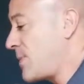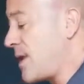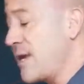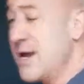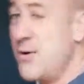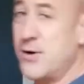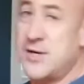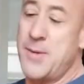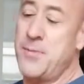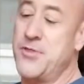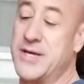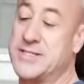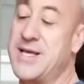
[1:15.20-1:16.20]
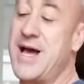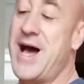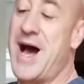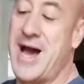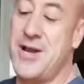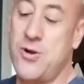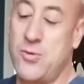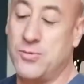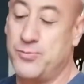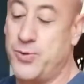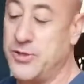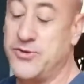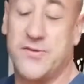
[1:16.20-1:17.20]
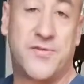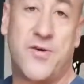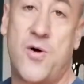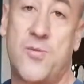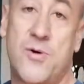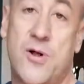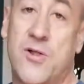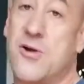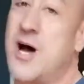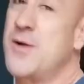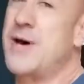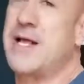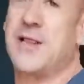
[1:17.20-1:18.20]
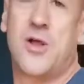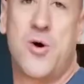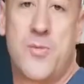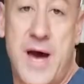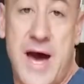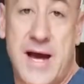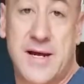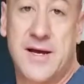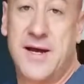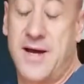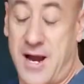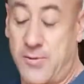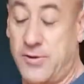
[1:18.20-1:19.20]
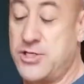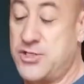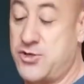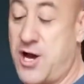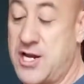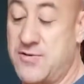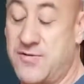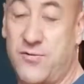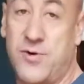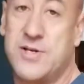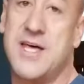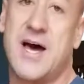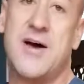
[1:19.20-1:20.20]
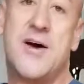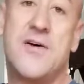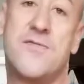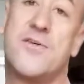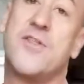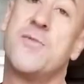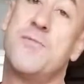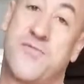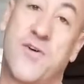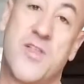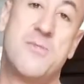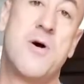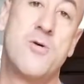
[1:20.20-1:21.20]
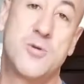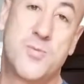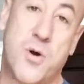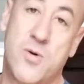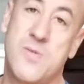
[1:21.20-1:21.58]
Now, a couple things. I don't put the foam roller on my low back. I really try to avoid that for the most part.